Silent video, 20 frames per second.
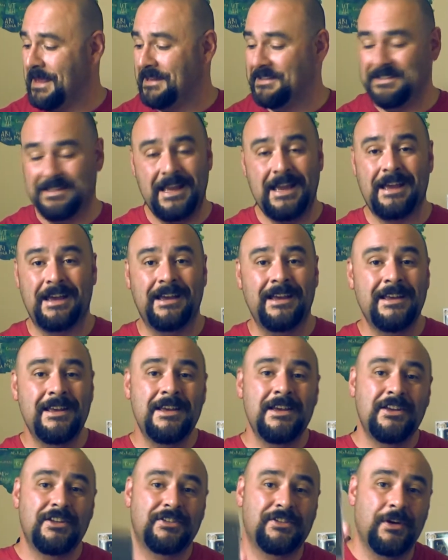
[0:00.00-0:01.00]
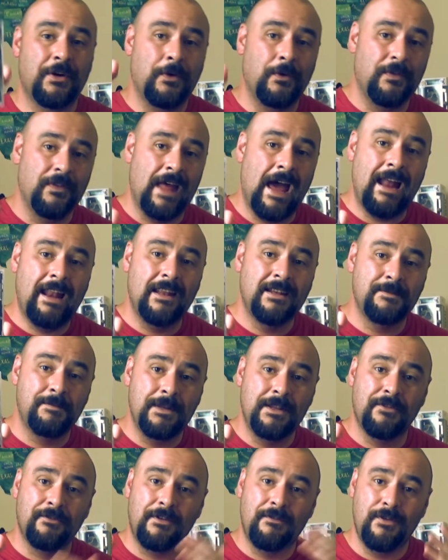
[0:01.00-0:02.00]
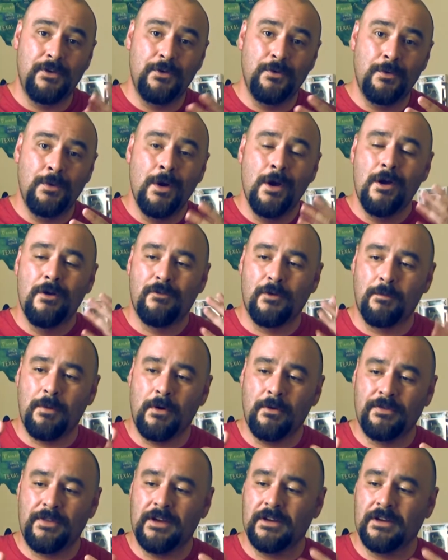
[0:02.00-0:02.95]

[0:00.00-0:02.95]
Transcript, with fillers: That's yeah. So that has been the review for Bone